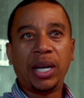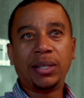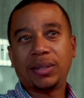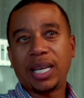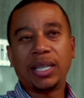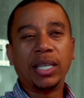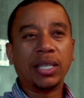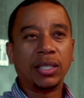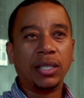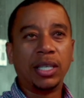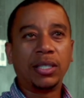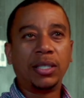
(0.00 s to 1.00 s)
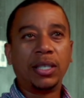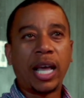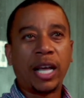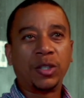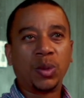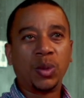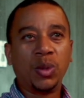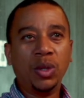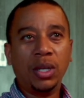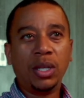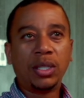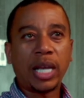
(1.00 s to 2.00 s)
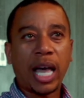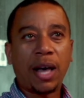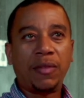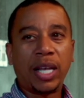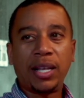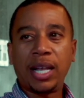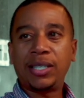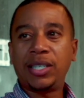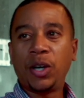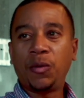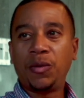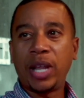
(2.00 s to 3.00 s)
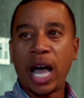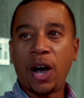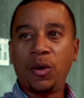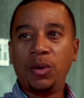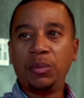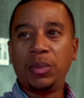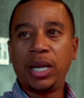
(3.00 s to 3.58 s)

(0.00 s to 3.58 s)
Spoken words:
But yeah, I think it's natural to have that self-doubt,